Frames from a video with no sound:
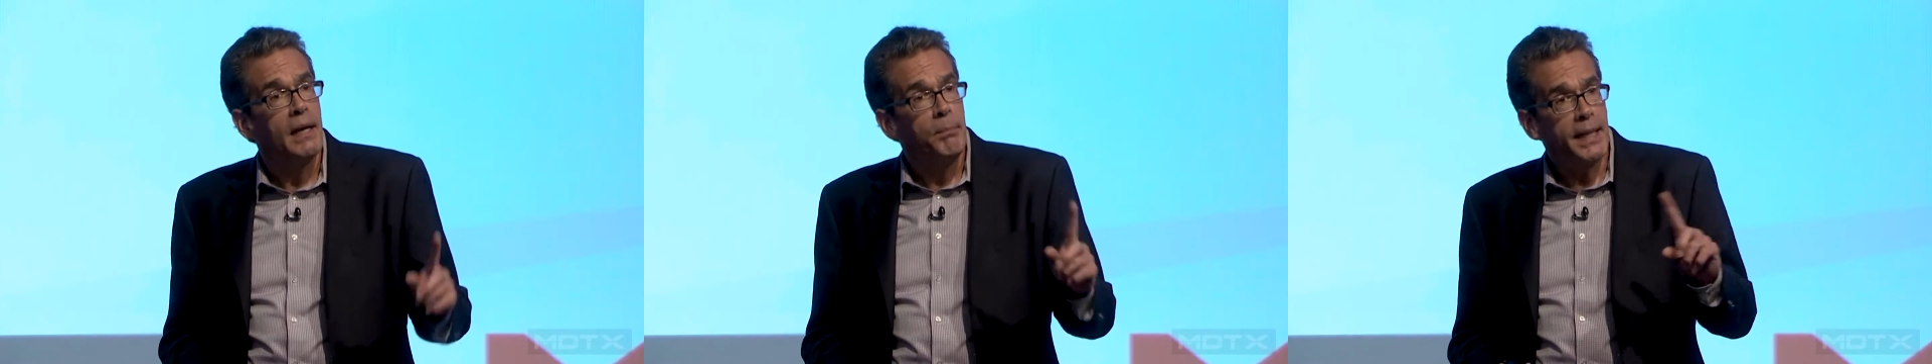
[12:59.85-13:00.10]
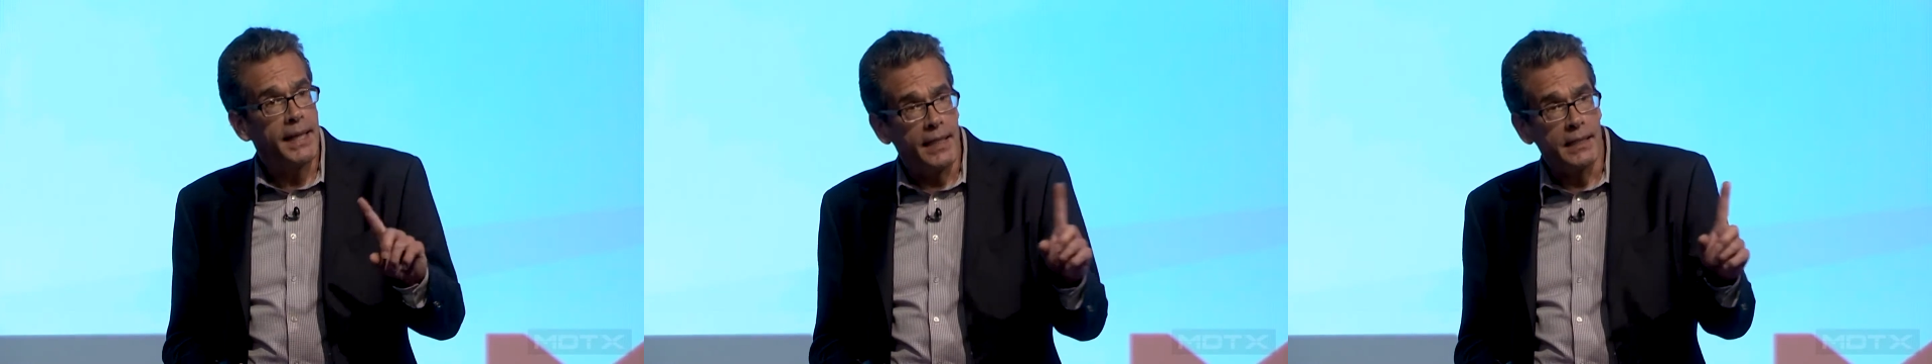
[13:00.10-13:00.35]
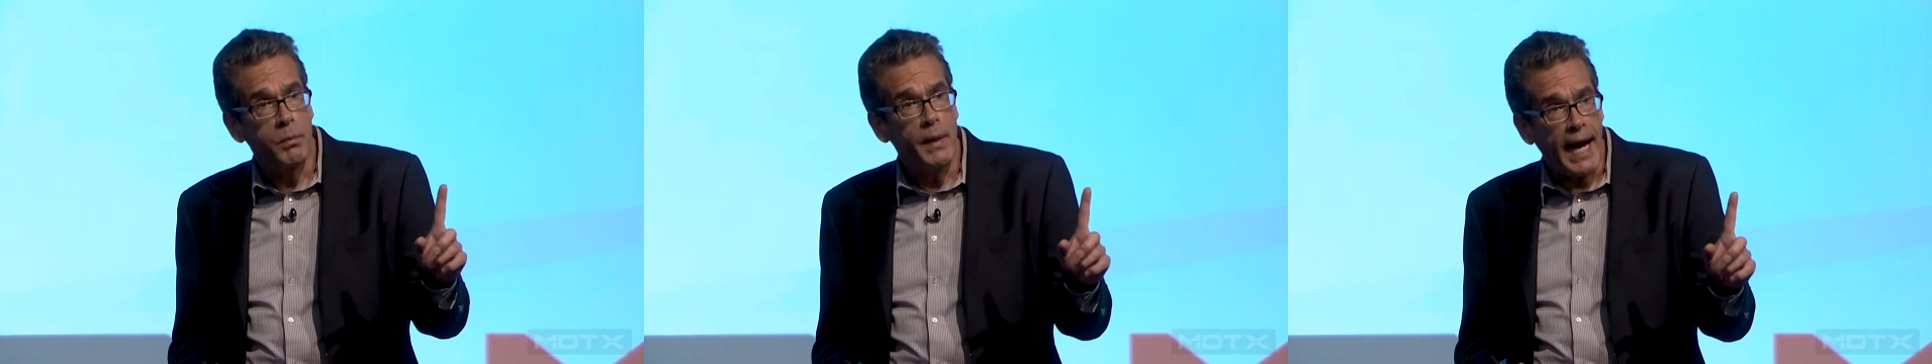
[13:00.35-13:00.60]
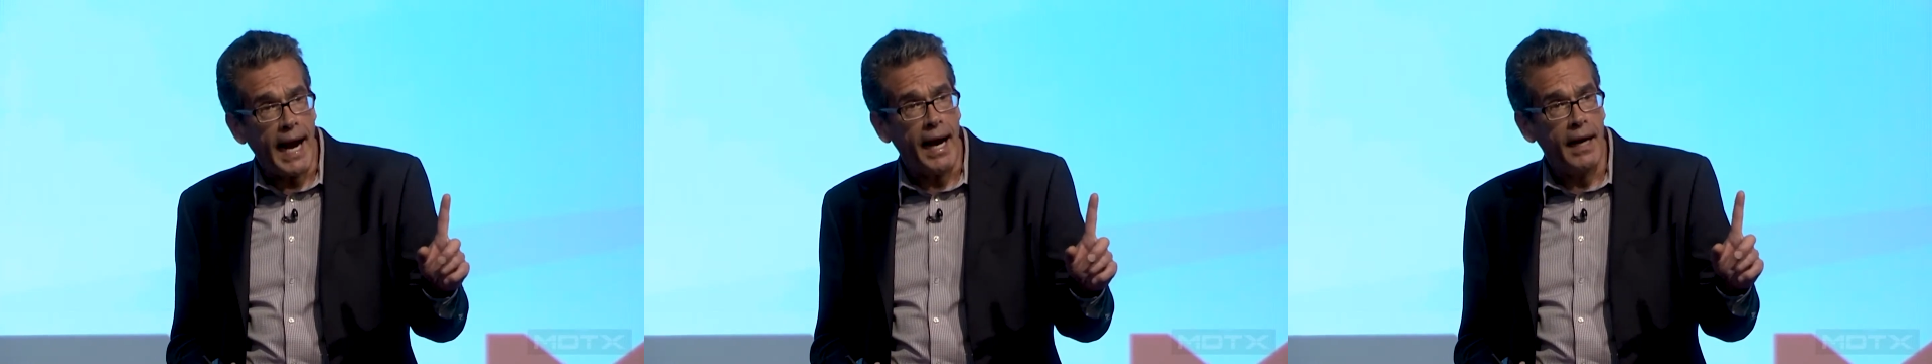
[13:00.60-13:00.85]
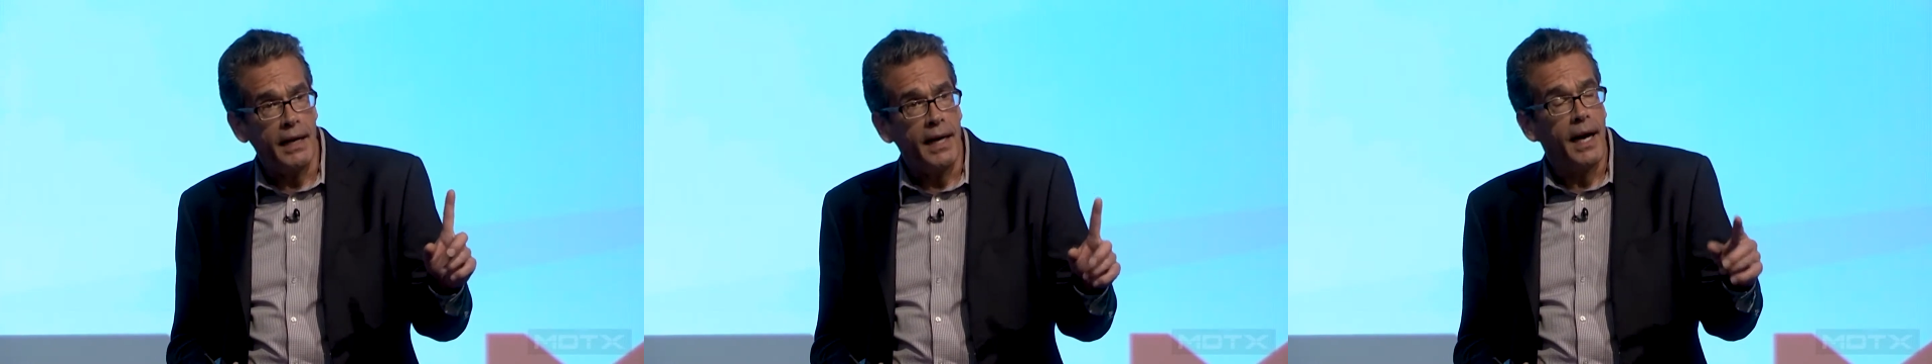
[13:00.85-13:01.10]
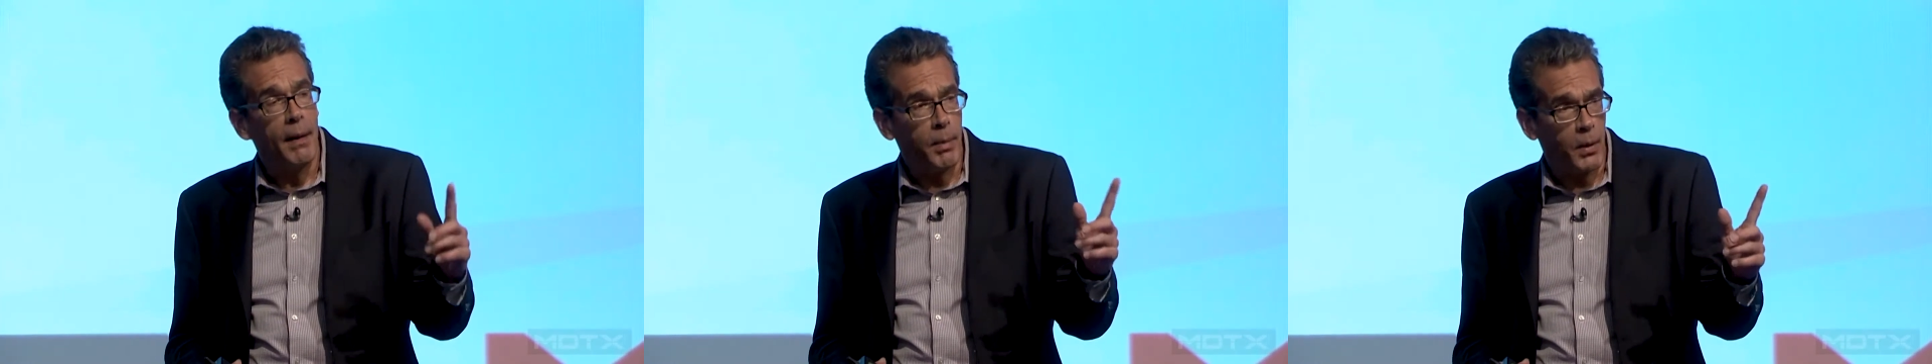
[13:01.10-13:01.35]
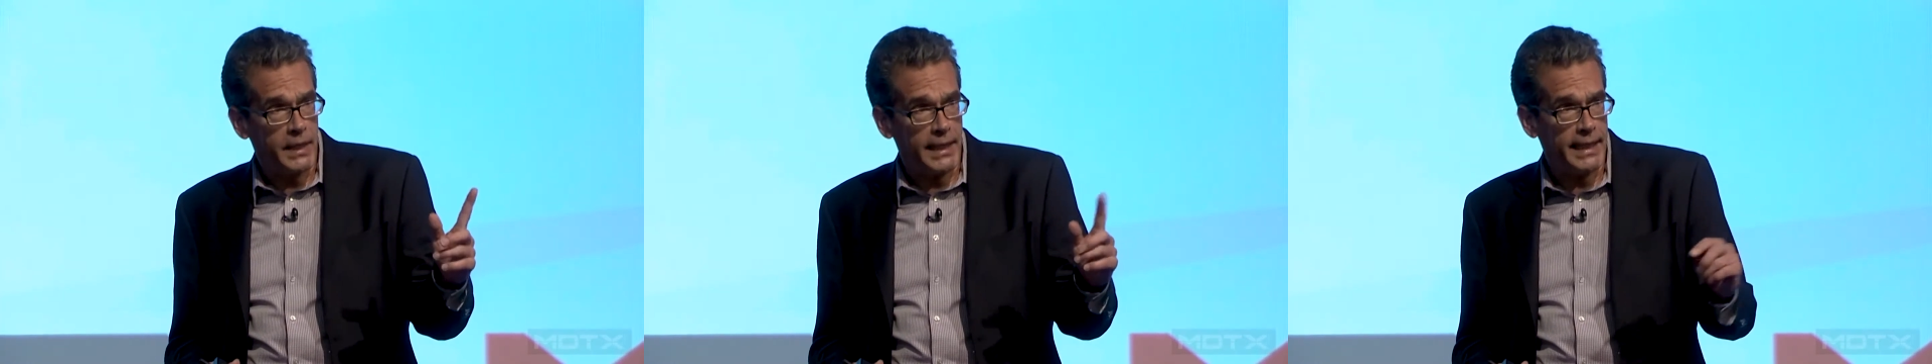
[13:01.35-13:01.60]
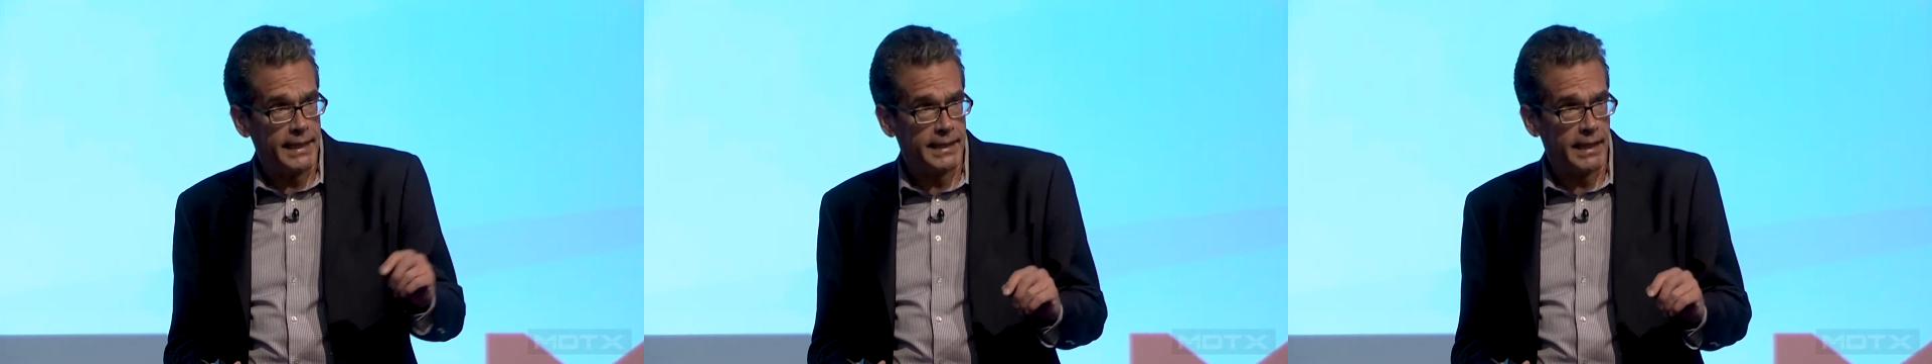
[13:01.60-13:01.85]
because we are a
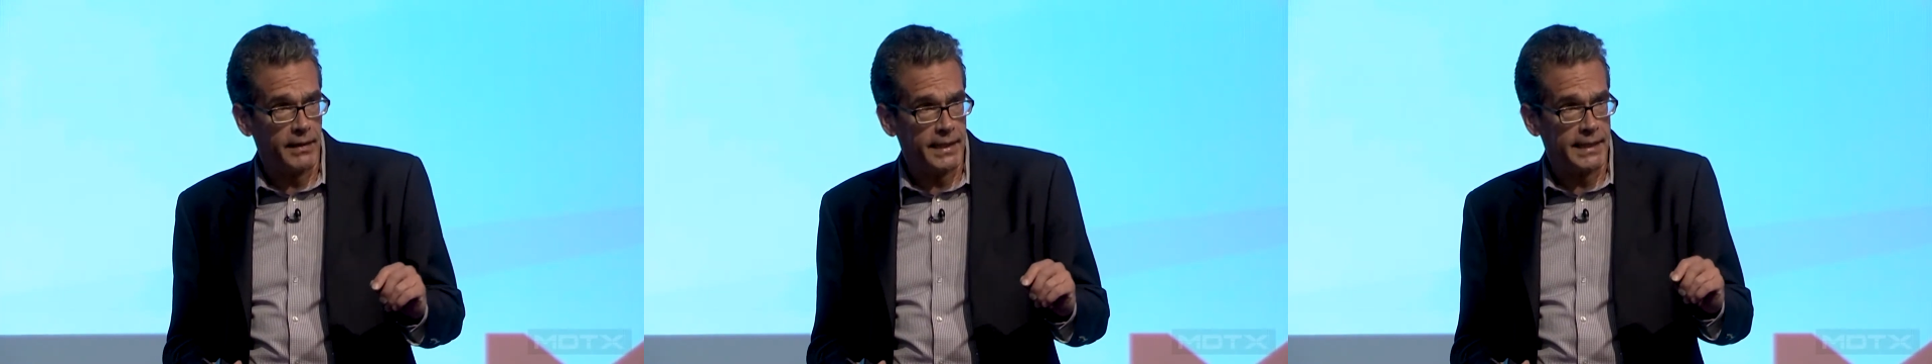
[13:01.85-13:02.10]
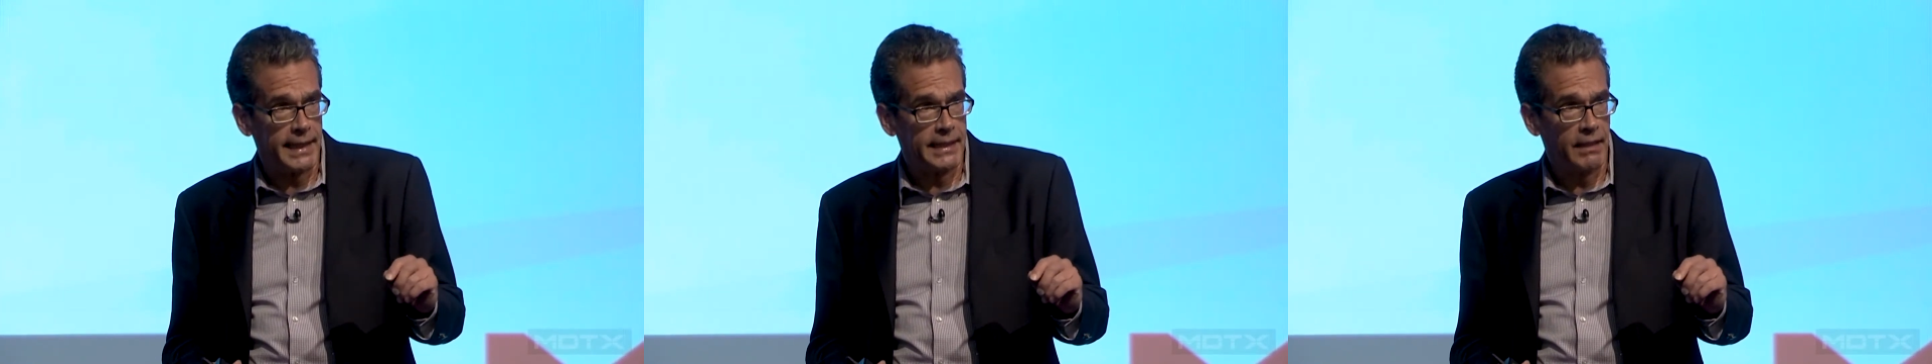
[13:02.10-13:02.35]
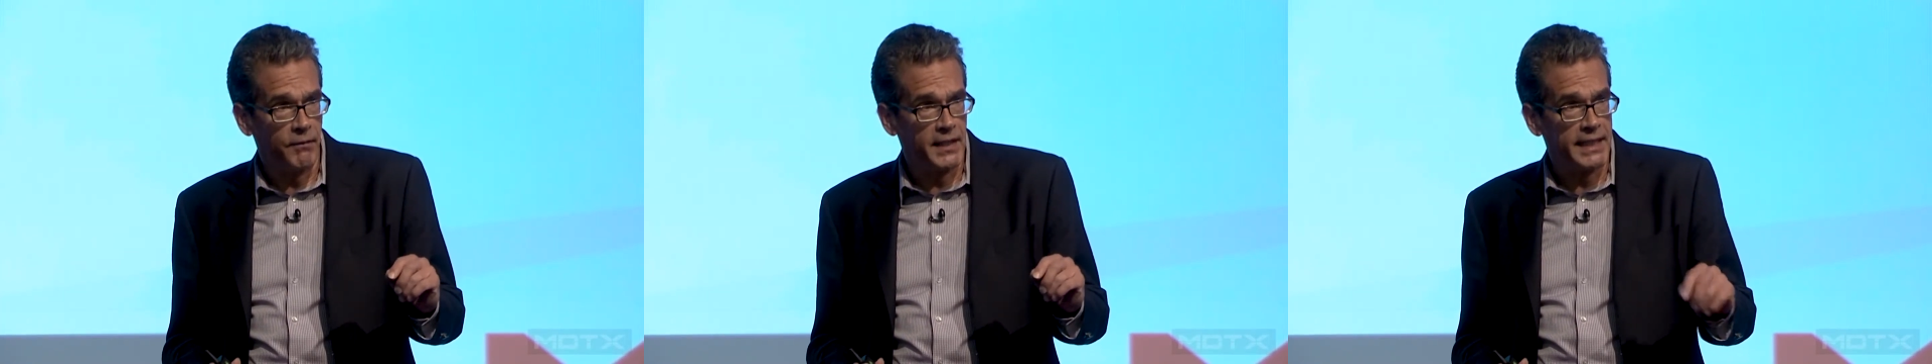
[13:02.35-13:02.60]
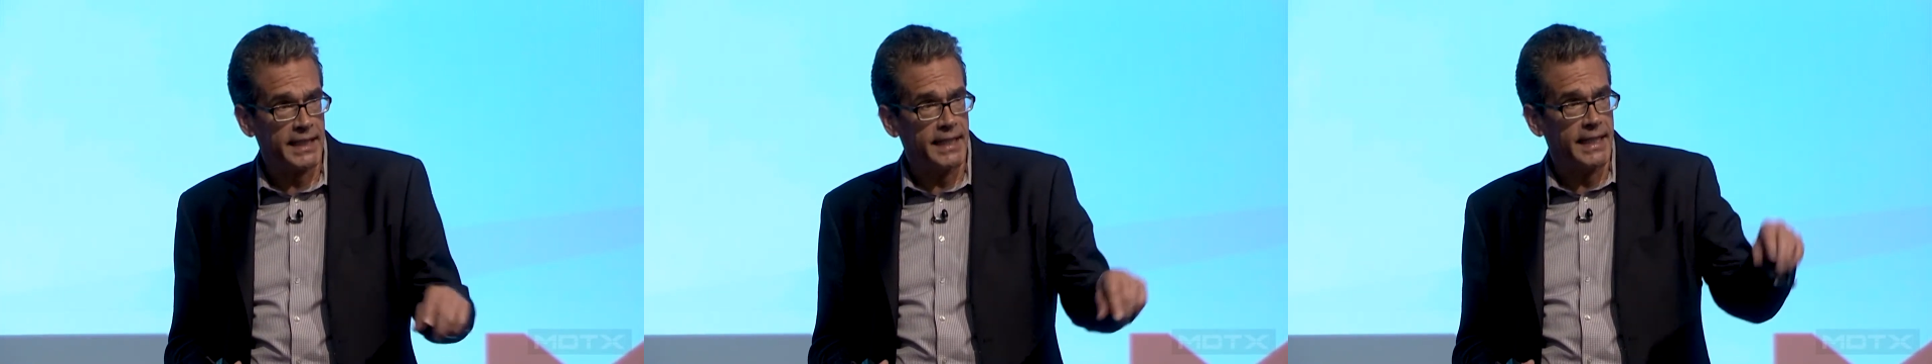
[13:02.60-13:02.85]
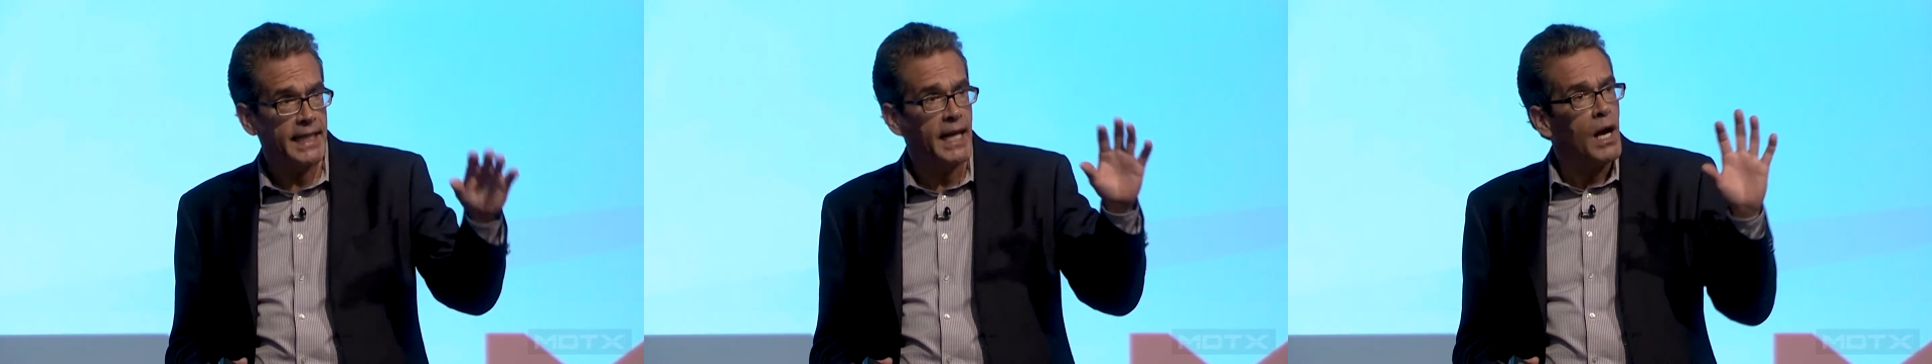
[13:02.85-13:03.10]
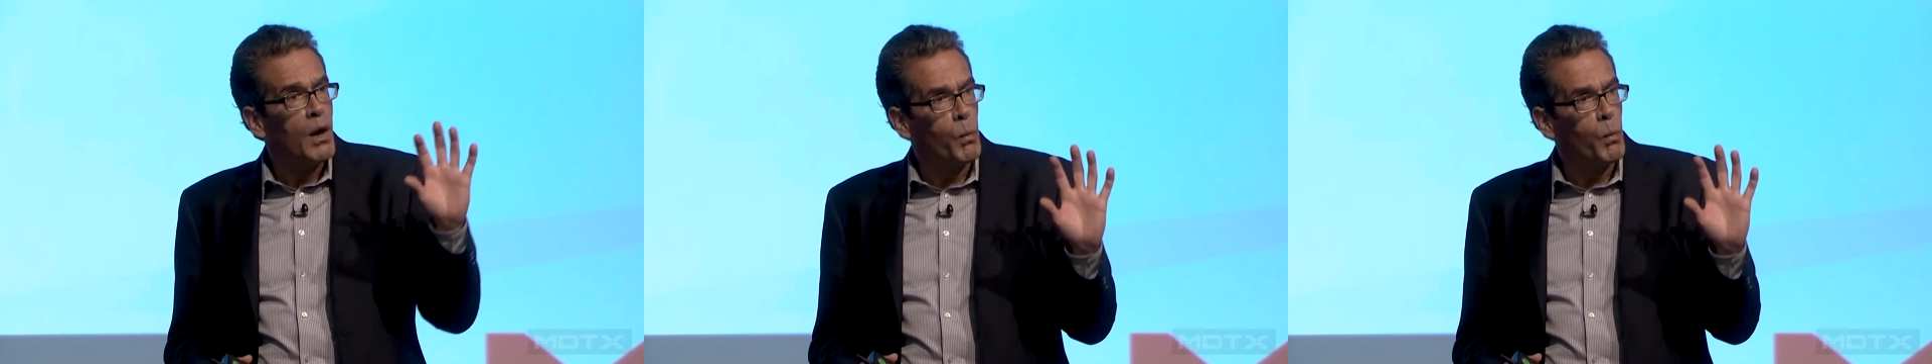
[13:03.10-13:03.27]
boutique sterilization facility.